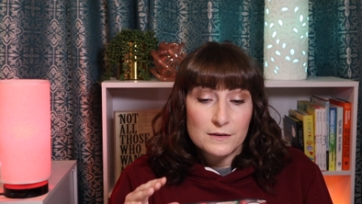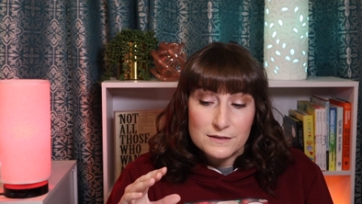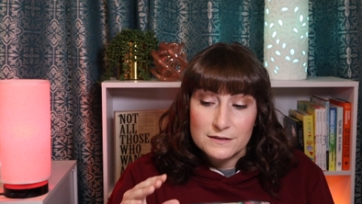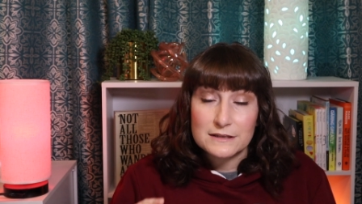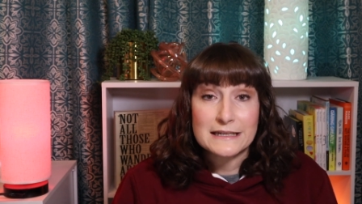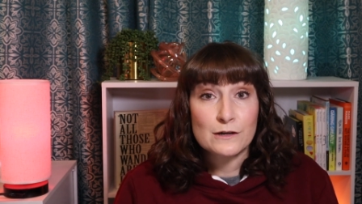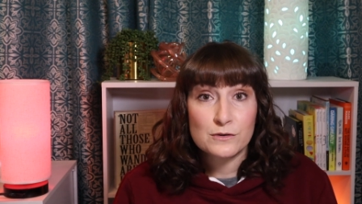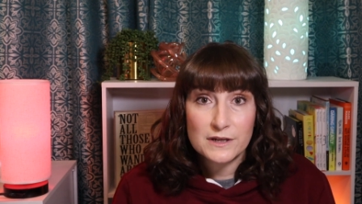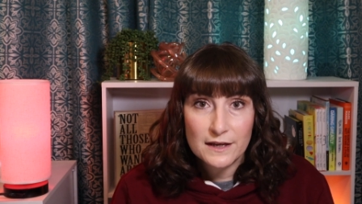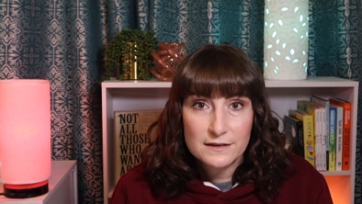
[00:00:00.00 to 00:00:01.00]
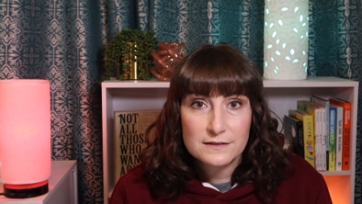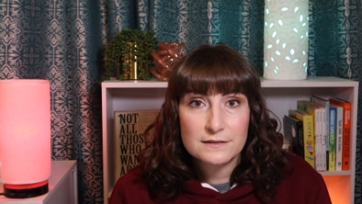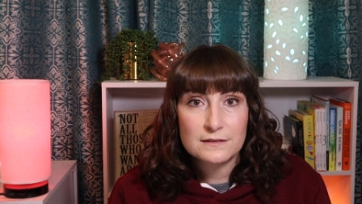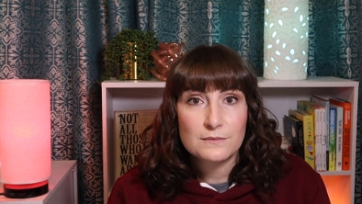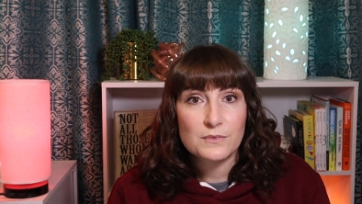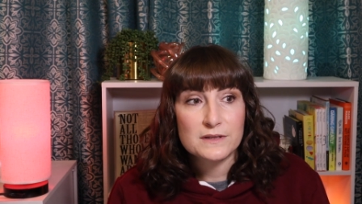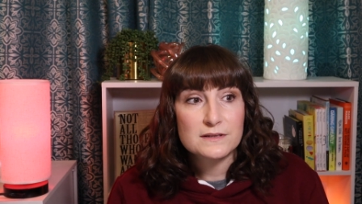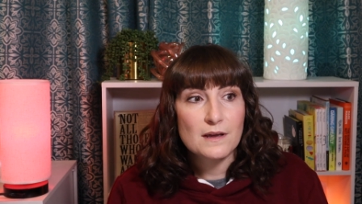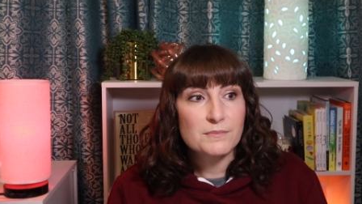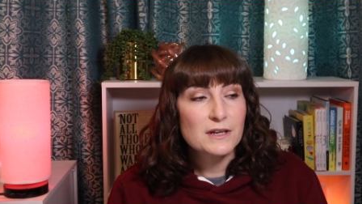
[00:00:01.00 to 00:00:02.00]
serious when
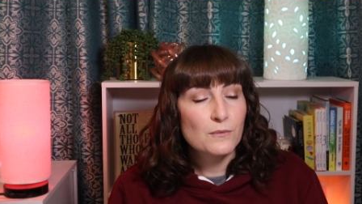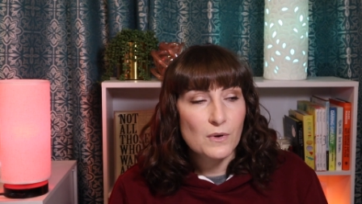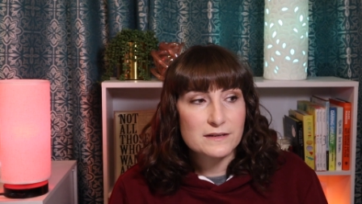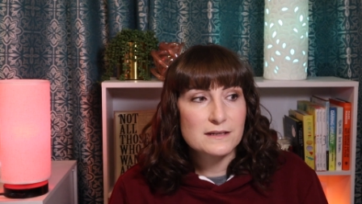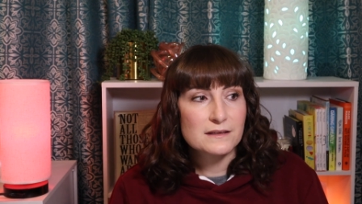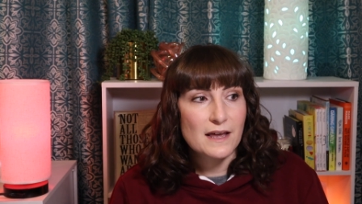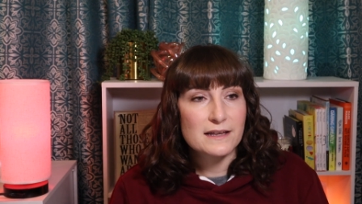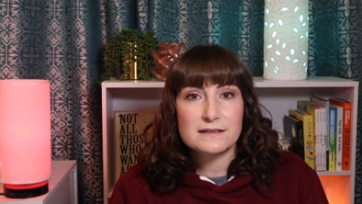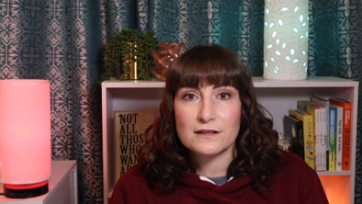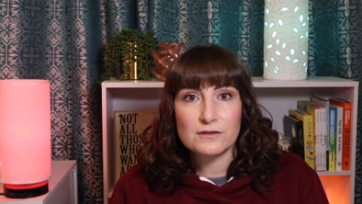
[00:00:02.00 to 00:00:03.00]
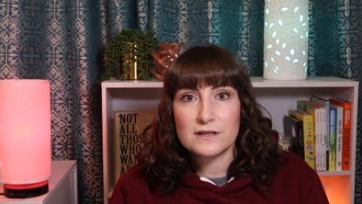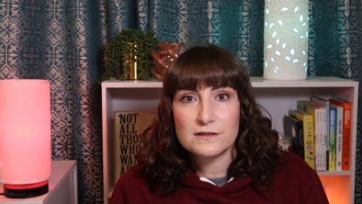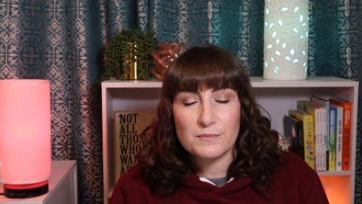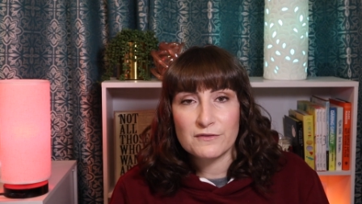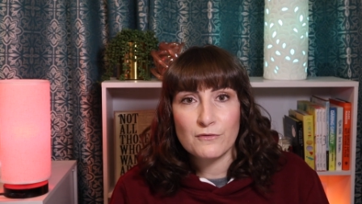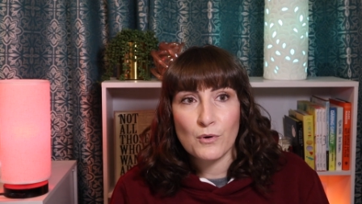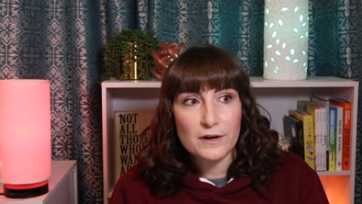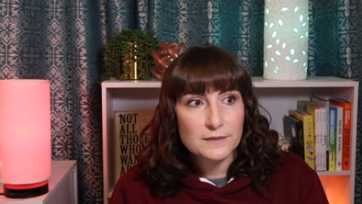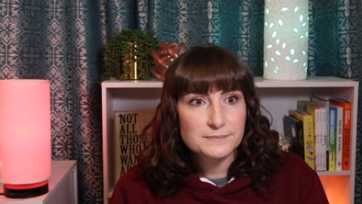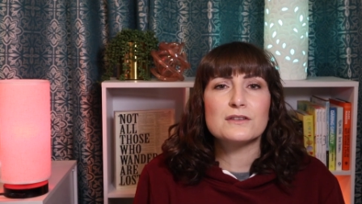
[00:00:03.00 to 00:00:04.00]
something wasn't that serious
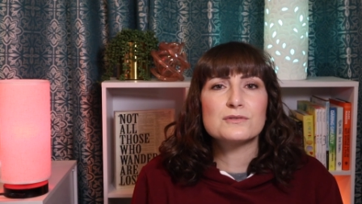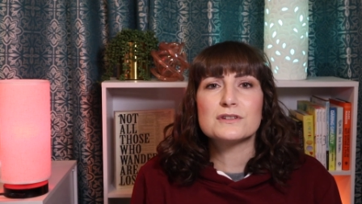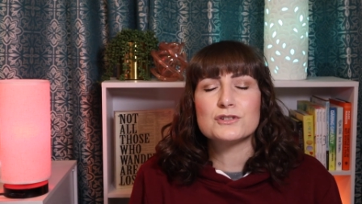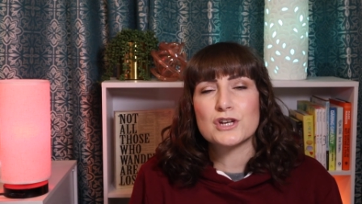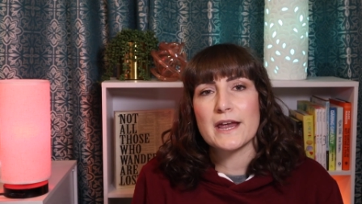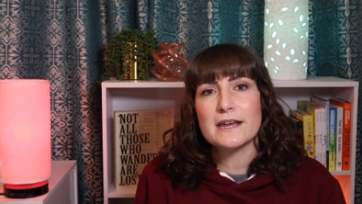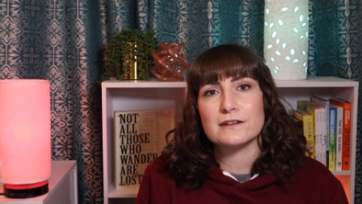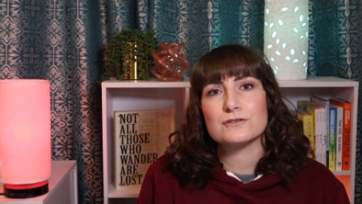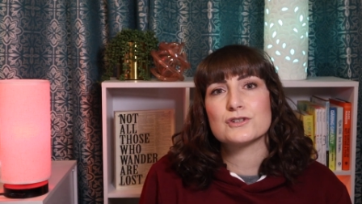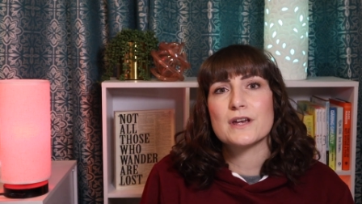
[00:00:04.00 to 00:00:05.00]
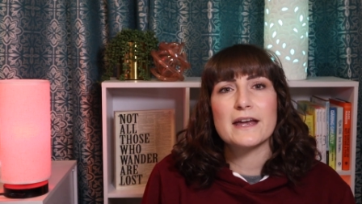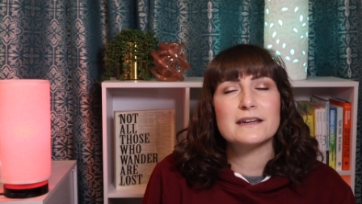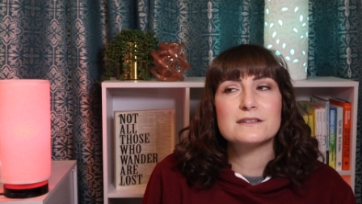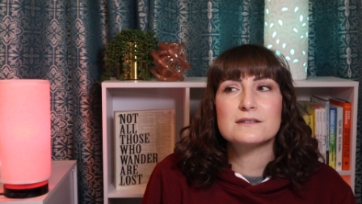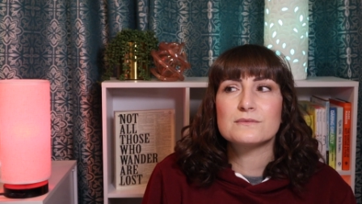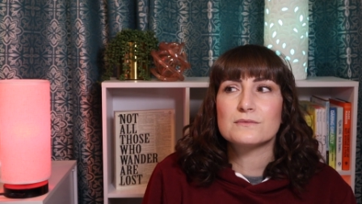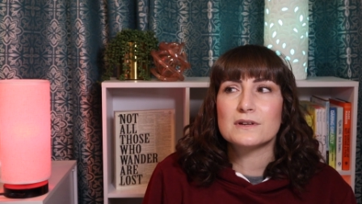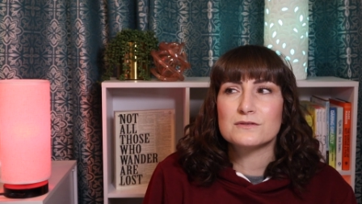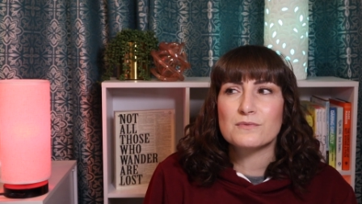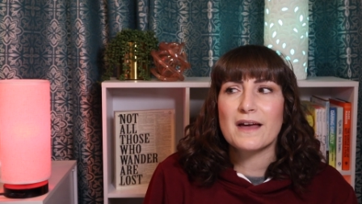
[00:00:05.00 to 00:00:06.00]
before. There's a change, and it's
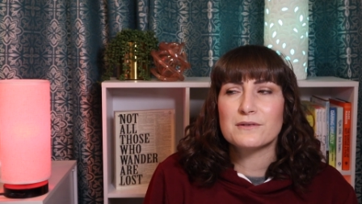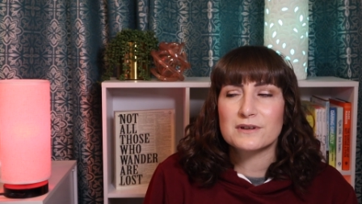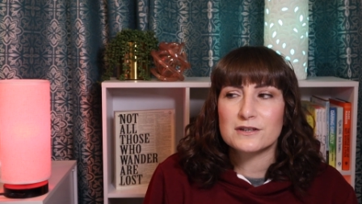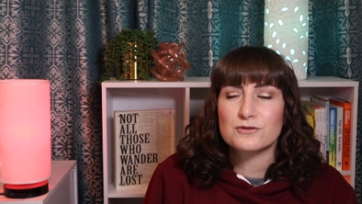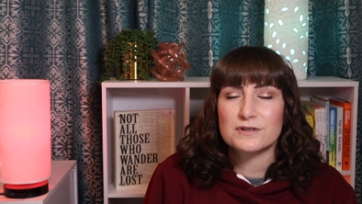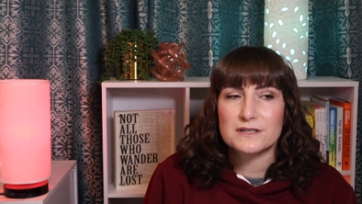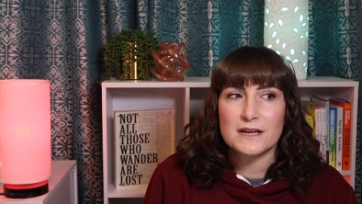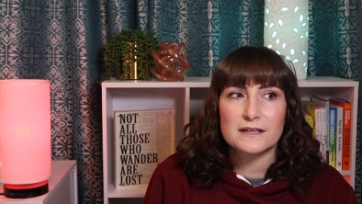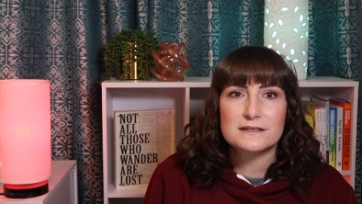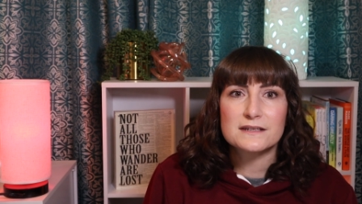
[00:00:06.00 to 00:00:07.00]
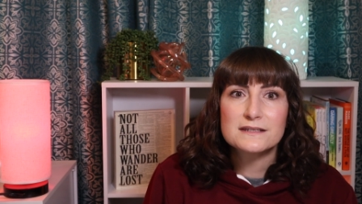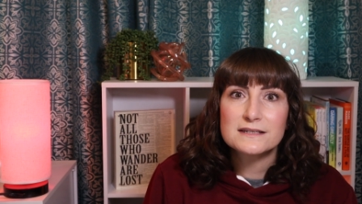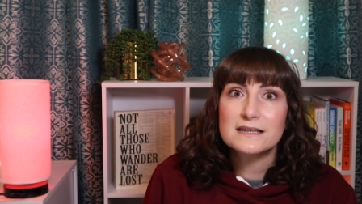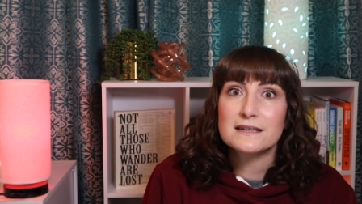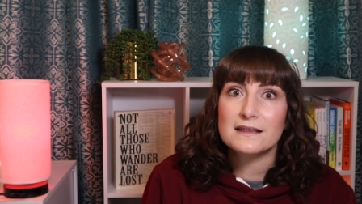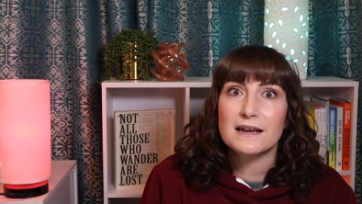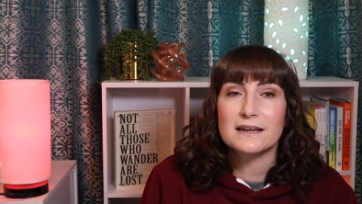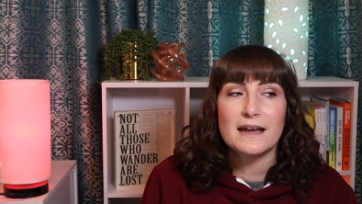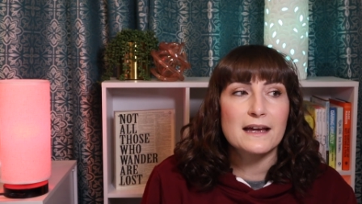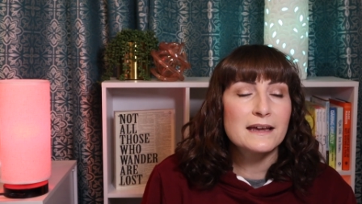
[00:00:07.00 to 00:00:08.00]
rather interesting to see
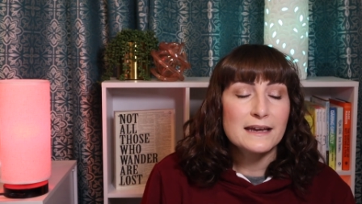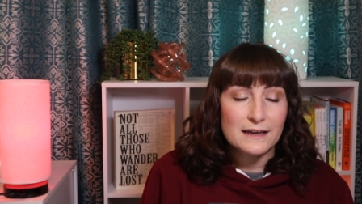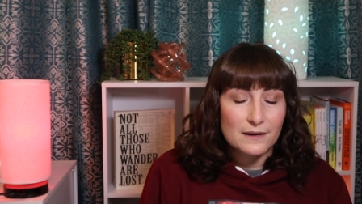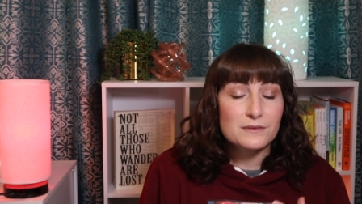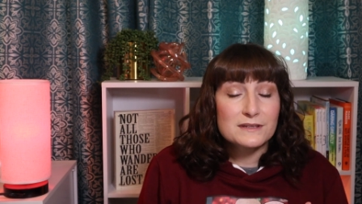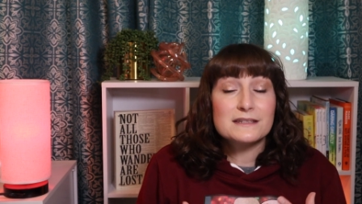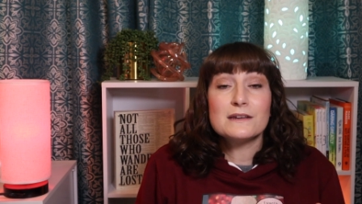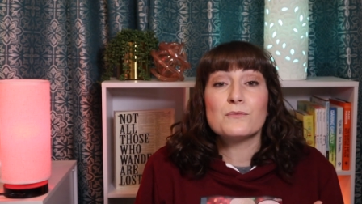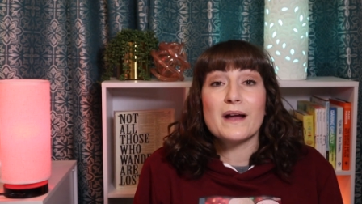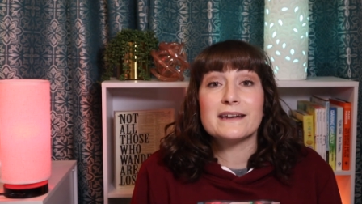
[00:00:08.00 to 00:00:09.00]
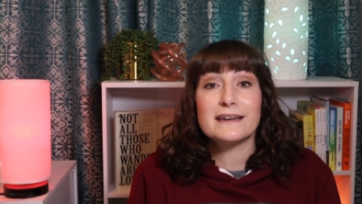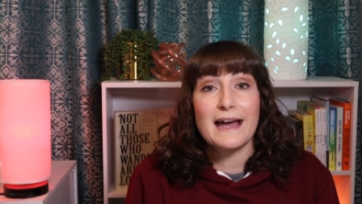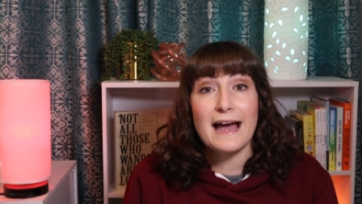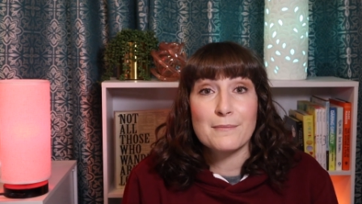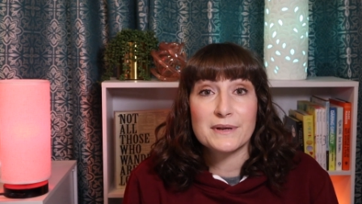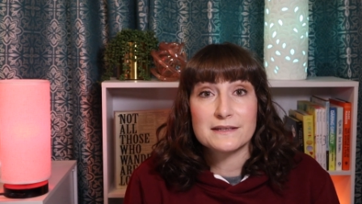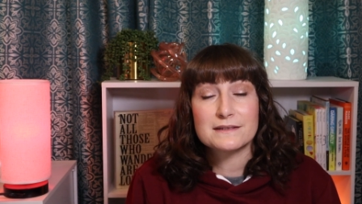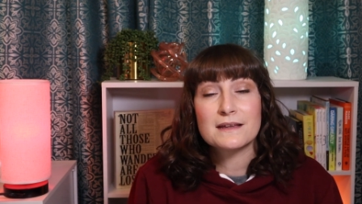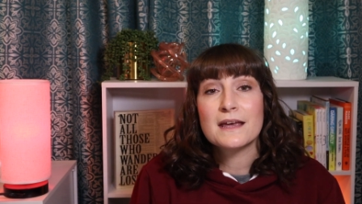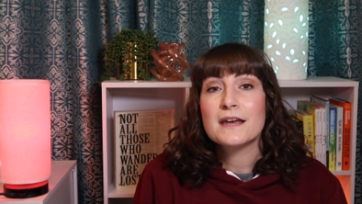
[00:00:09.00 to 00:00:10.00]
when it happens.